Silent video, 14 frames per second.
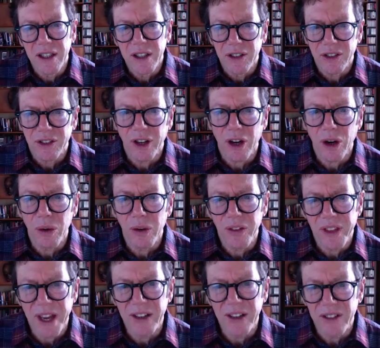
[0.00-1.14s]
so
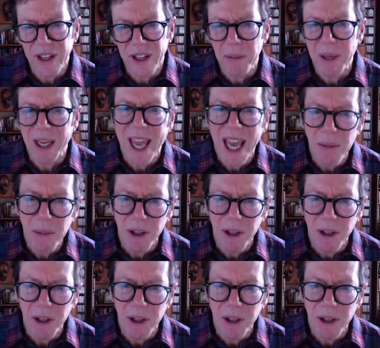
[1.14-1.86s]
they they became